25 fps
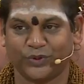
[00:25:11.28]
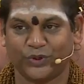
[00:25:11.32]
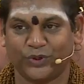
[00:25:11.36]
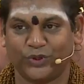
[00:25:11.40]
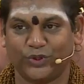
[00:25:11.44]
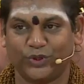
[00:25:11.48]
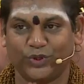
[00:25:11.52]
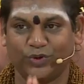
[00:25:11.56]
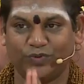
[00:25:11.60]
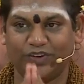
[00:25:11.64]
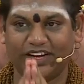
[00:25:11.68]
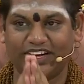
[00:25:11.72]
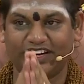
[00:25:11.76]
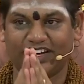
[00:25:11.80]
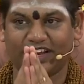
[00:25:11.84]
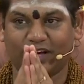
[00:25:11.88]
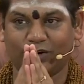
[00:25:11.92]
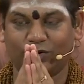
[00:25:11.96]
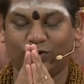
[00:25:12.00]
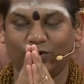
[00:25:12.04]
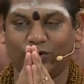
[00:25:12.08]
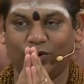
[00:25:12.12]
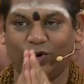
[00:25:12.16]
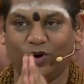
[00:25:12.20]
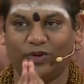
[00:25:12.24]
you will
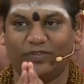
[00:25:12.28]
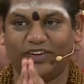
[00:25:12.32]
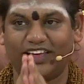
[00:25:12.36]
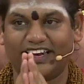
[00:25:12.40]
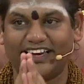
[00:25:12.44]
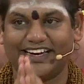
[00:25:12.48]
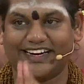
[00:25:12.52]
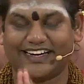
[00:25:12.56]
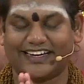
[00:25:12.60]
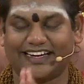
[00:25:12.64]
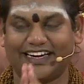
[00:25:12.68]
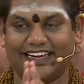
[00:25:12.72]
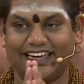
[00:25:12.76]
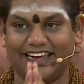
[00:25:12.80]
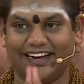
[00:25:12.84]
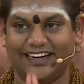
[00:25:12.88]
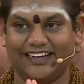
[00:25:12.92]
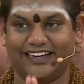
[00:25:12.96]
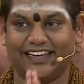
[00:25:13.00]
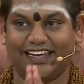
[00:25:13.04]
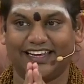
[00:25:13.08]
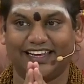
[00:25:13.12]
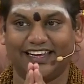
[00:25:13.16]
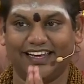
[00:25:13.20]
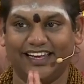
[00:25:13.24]
now know very
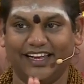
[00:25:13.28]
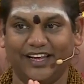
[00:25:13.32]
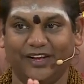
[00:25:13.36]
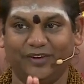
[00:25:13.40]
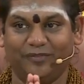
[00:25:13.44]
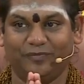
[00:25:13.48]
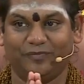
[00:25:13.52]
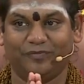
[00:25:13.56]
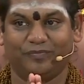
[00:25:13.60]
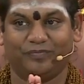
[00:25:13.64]
clearly